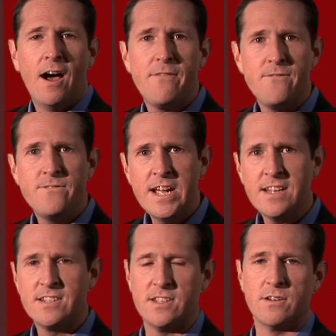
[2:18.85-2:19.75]

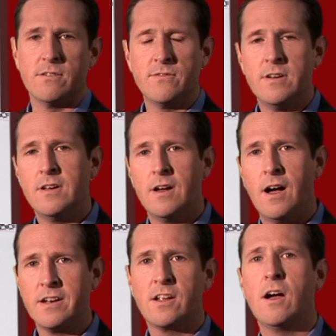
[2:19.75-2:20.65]
effective
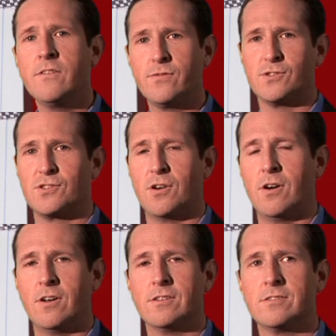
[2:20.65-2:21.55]
on conference
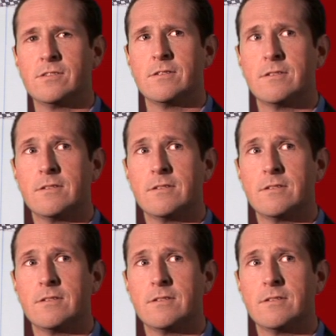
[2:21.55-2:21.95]
calls?